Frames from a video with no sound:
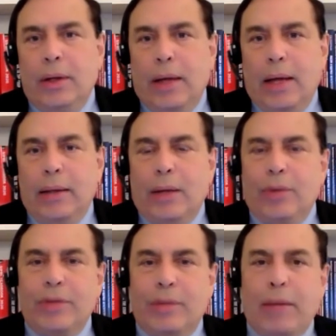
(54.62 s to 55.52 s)
and there
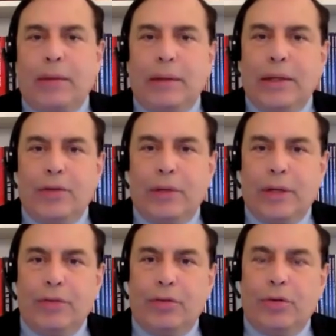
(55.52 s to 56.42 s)
were some other
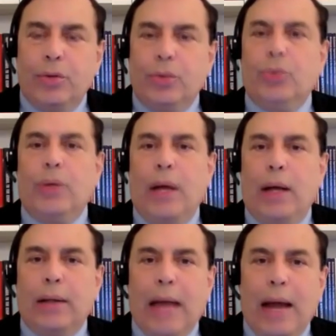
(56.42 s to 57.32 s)
initiatives through
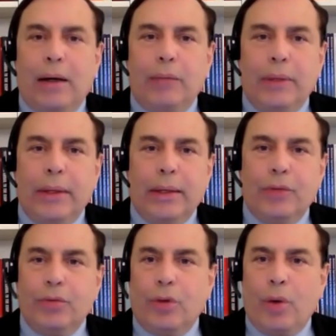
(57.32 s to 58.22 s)
the Arab League
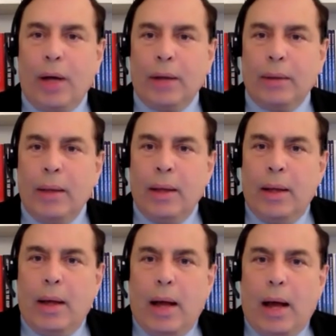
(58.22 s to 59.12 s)
and so on,
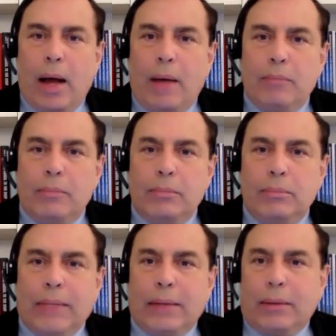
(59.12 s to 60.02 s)

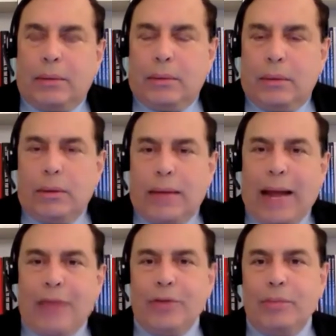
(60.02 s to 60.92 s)
but there
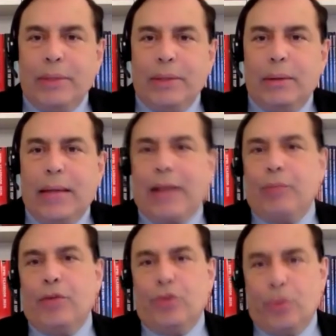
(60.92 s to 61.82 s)
hasn't been
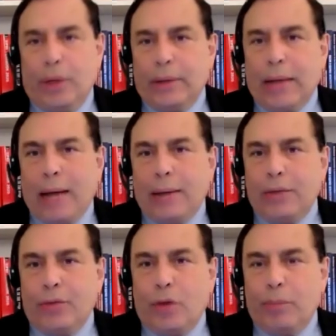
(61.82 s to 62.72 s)
that much work done.
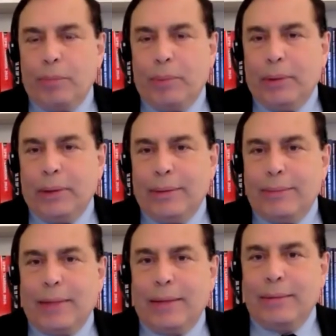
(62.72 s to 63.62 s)
And so people, in a
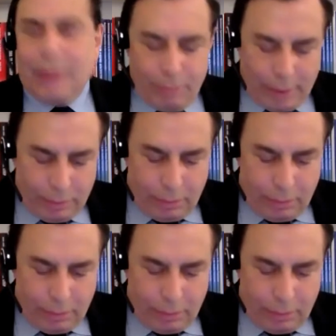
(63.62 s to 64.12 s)
sense, have